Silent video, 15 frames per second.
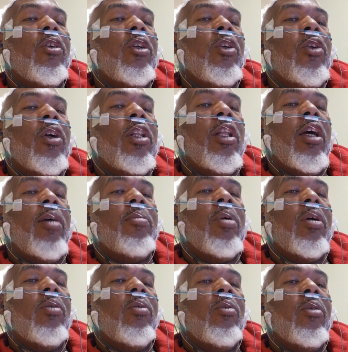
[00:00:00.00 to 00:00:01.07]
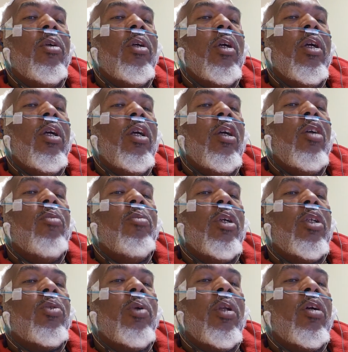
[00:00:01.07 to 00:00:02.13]
your club.
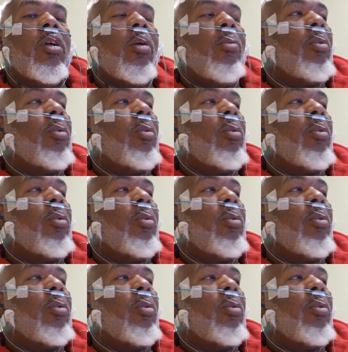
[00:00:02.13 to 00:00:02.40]
Best way to hook up